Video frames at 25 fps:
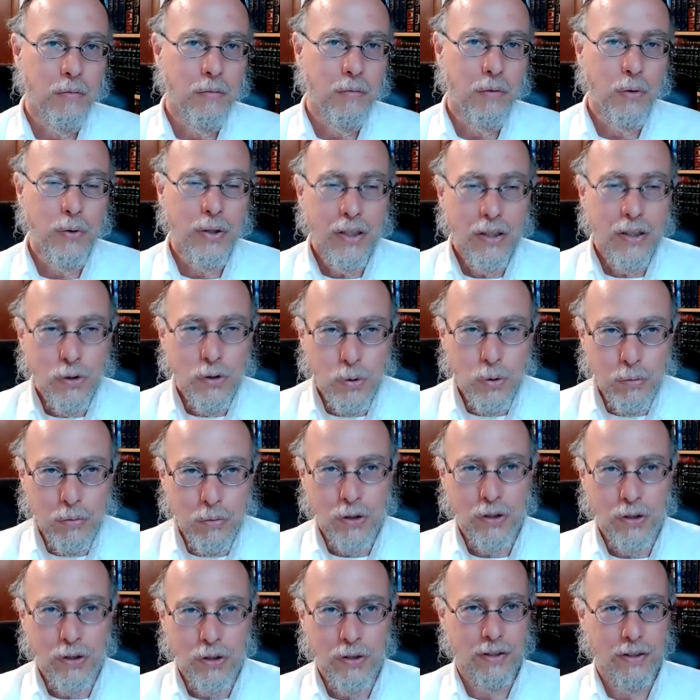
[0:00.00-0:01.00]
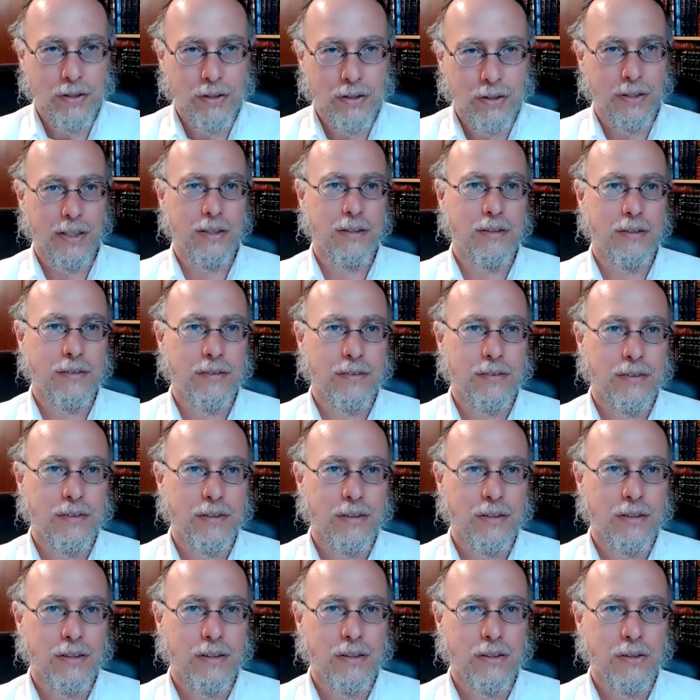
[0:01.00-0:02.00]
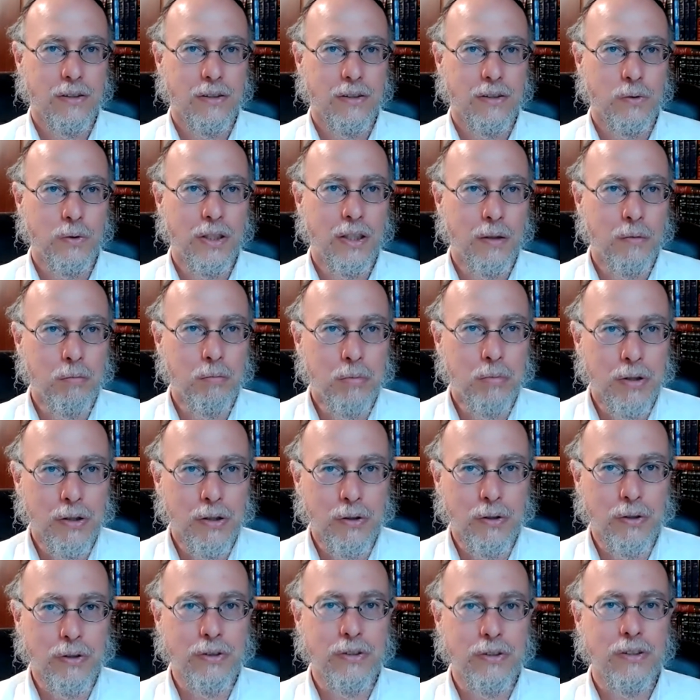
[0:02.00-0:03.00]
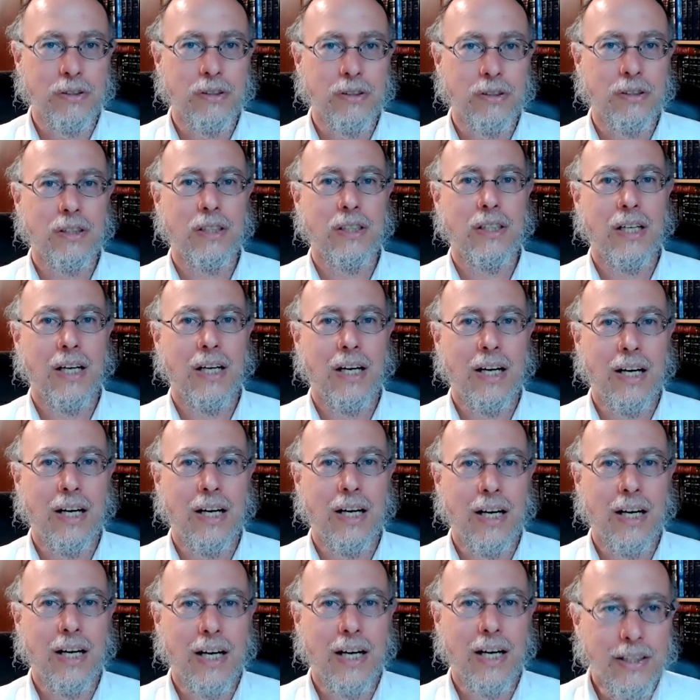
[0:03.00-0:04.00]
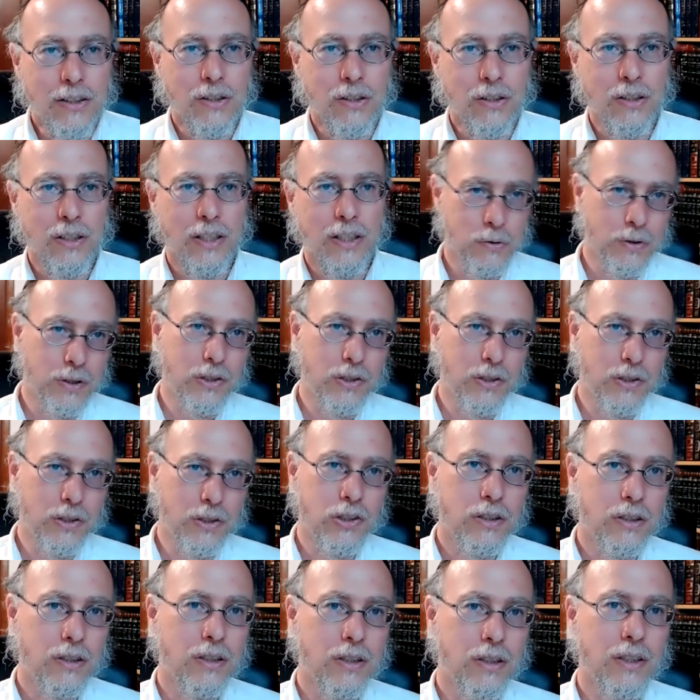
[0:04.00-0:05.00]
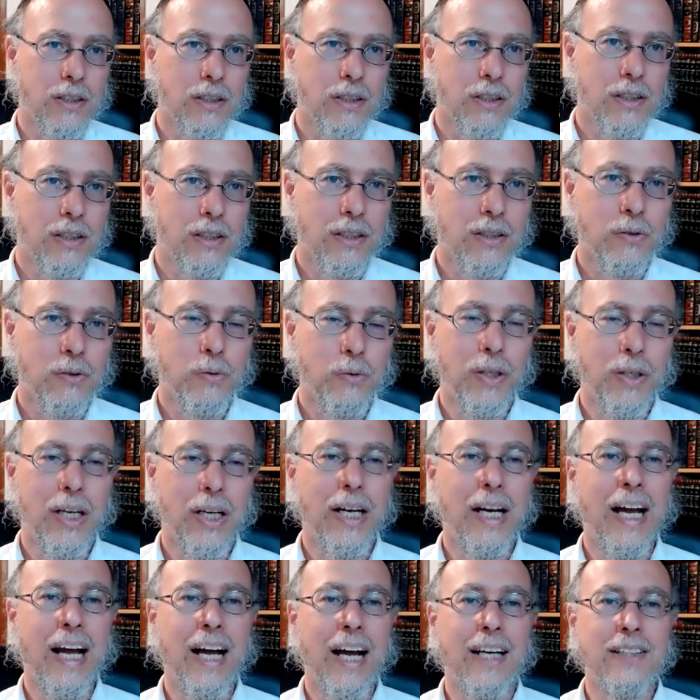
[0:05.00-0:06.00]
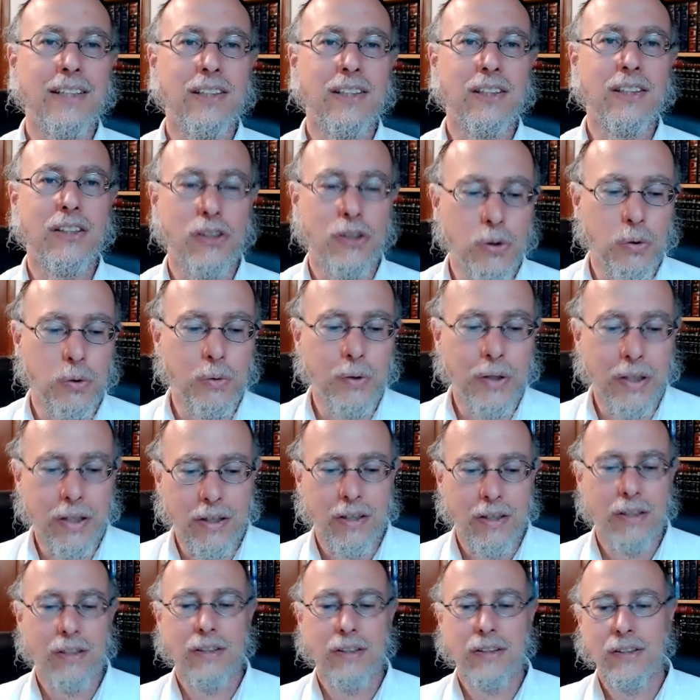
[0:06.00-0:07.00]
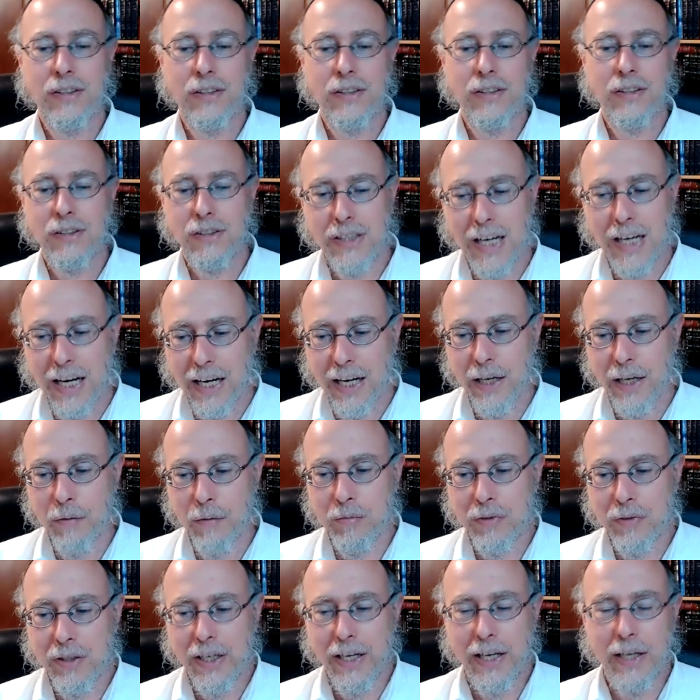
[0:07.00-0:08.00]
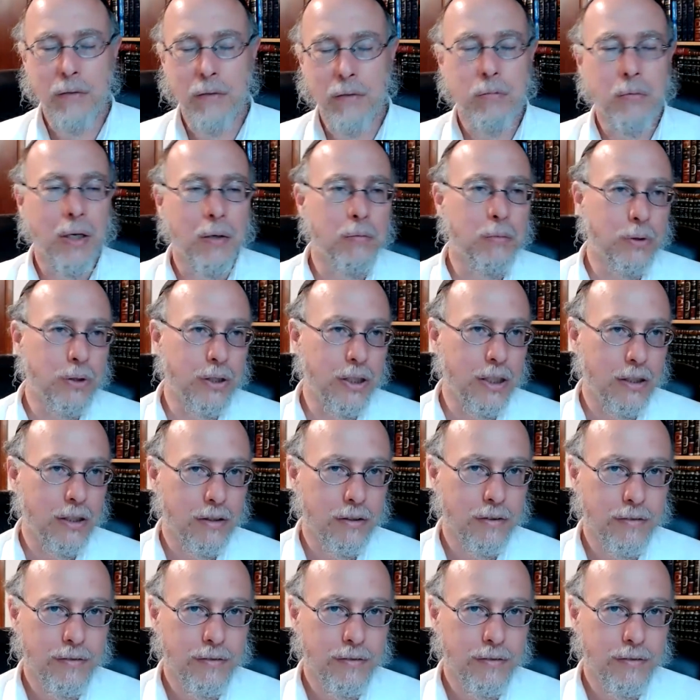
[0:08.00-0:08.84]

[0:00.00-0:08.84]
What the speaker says: But we can do more than that. We can build higher language when it has to do with time and memory.